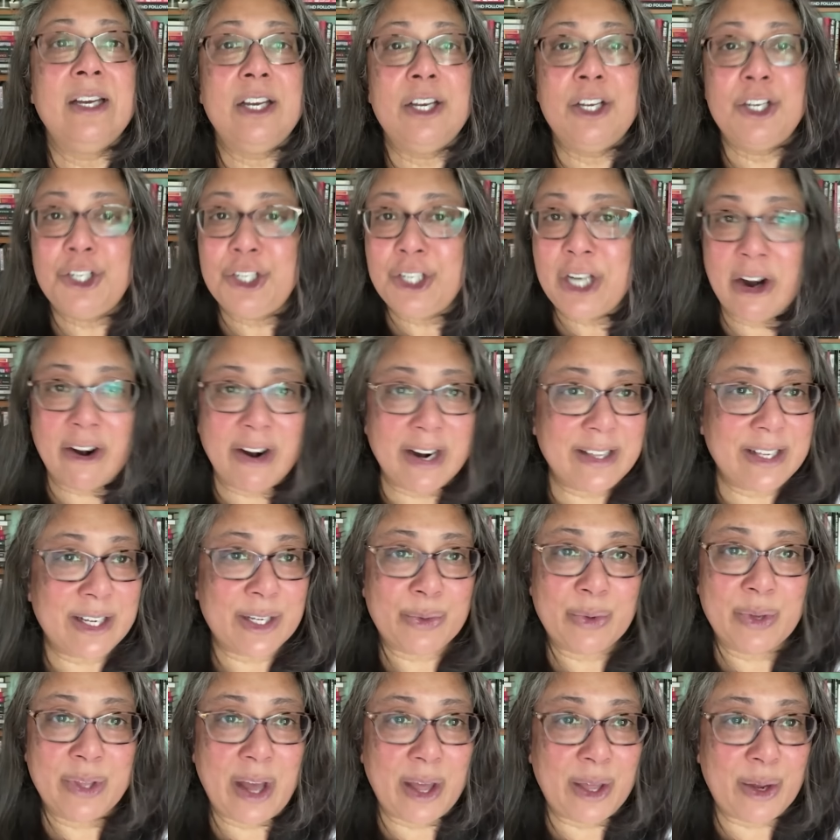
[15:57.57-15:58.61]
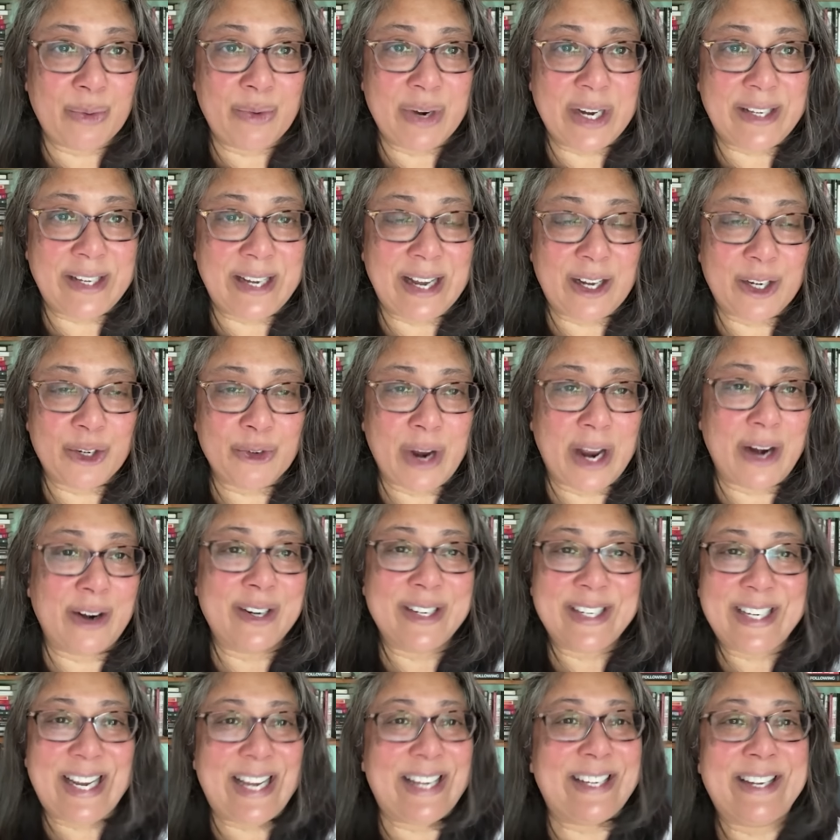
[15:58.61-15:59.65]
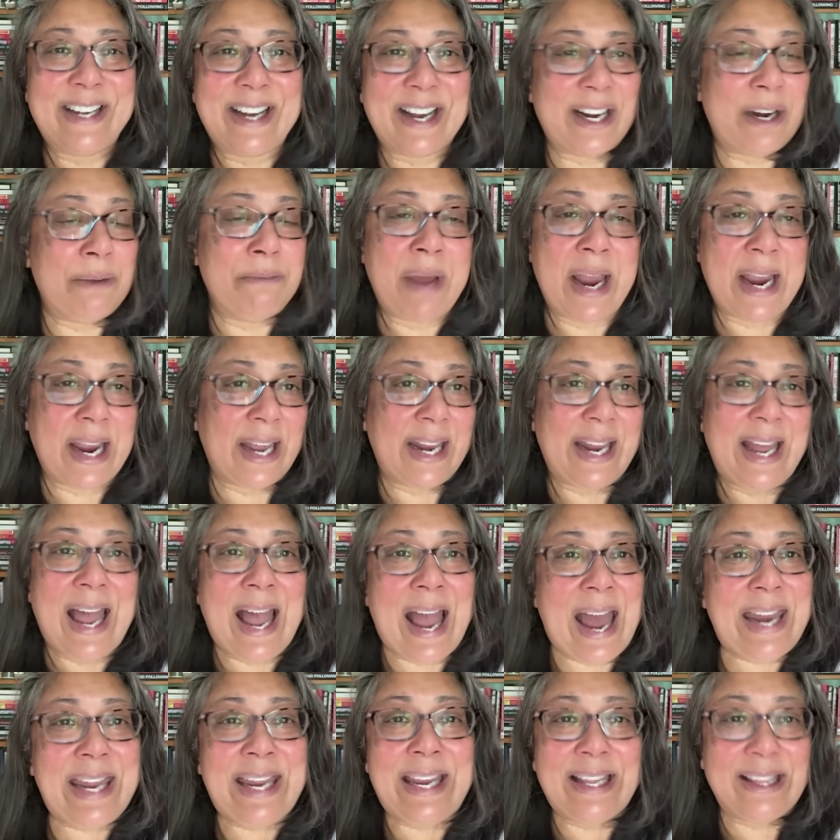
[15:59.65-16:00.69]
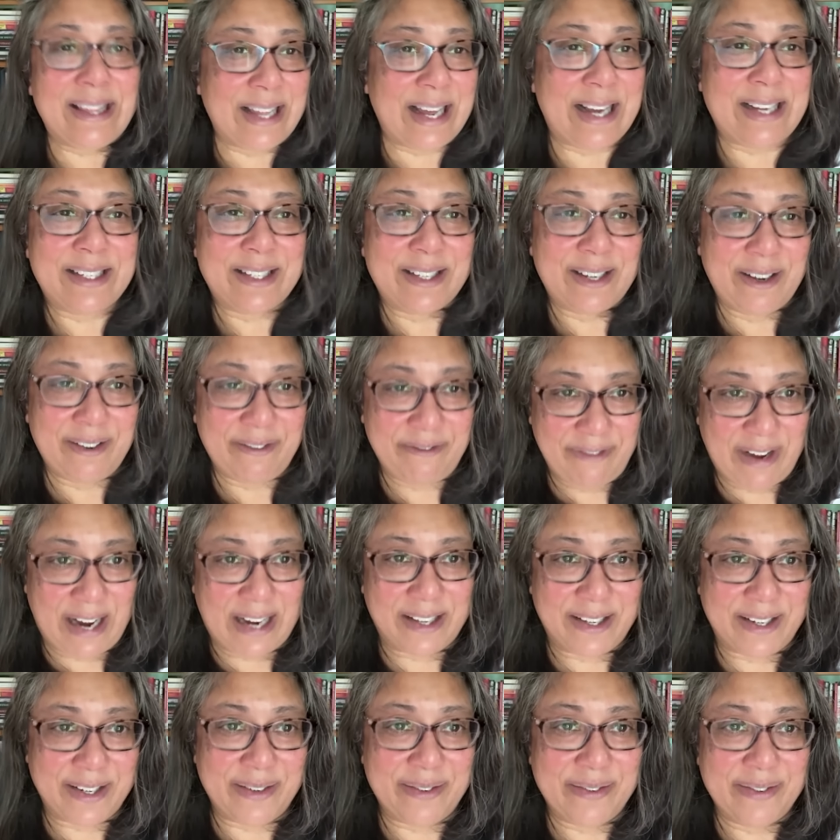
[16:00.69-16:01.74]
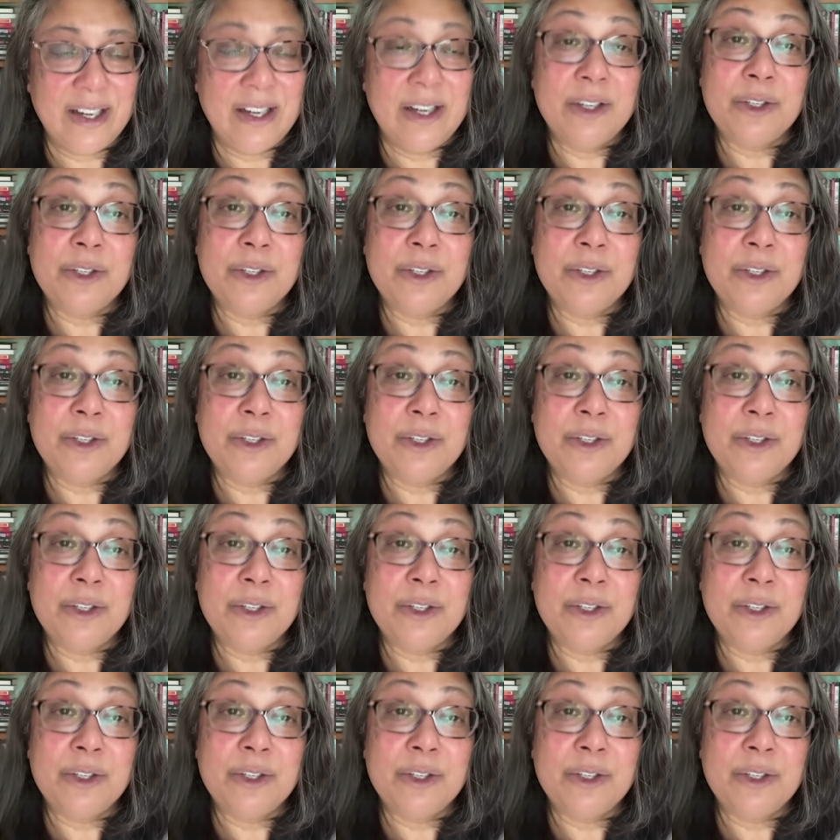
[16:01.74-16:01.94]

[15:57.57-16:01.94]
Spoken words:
Sharing this with other retail traders isn't going to make it any less effective.